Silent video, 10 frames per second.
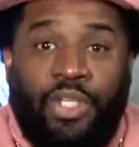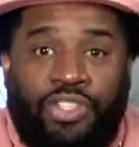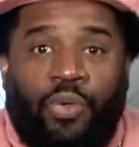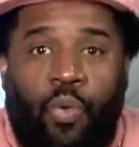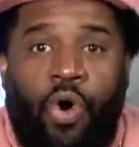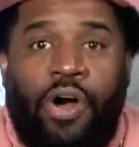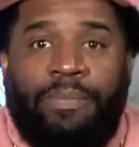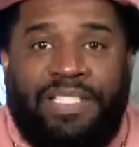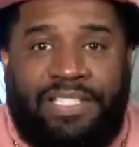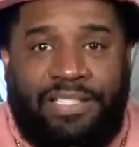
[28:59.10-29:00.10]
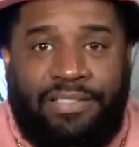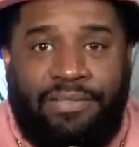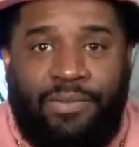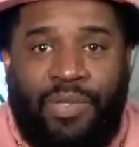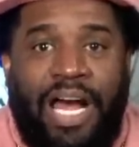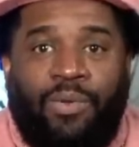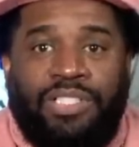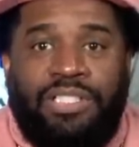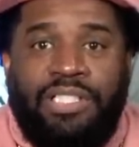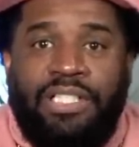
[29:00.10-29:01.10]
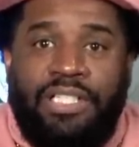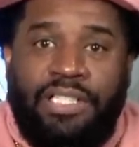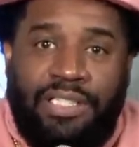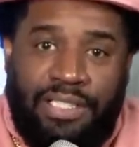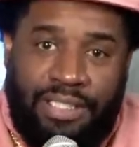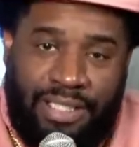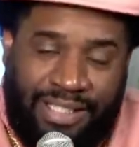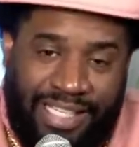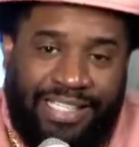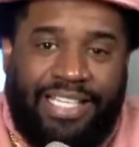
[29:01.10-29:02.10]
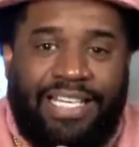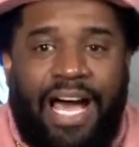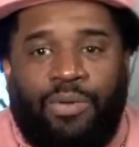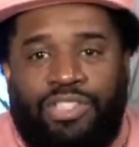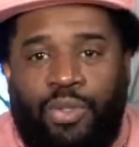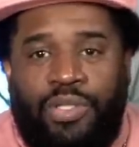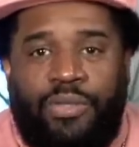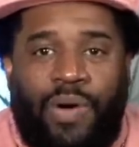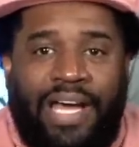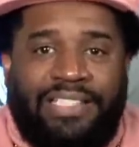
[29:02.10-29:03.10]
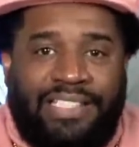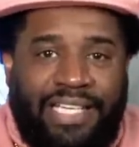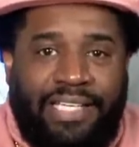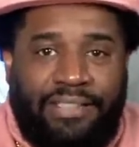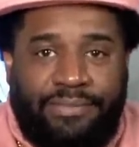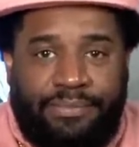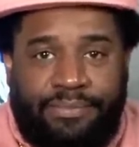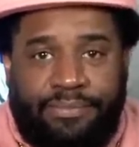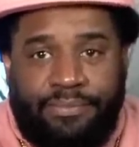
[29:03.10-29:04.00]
I used to warn bitches when I was thinking I was doing the right thing.